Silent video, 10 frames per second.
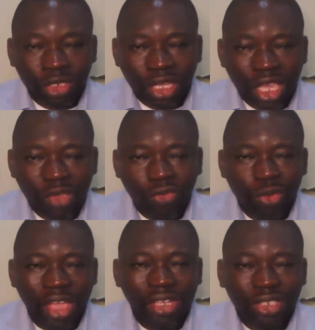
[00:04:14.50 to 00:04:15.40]
If
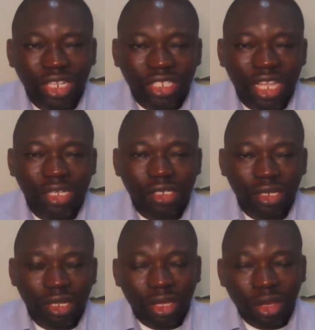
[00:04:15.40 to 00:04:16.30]
you are interested,
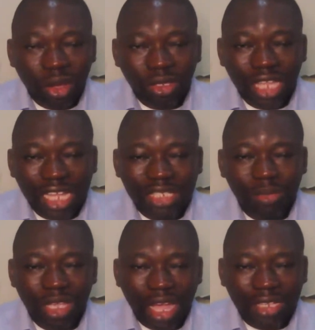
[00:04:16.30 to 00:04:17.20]
contact
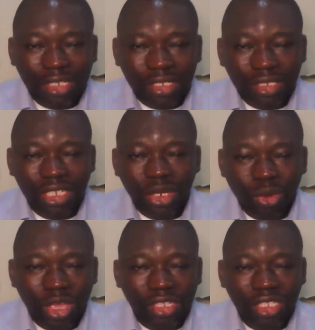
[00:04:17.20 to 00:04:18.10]
me at
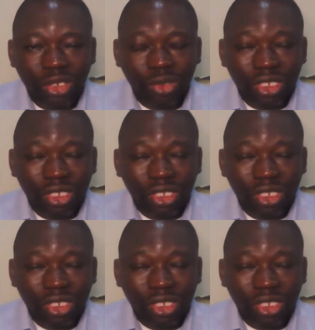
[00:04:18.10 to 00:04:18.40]
080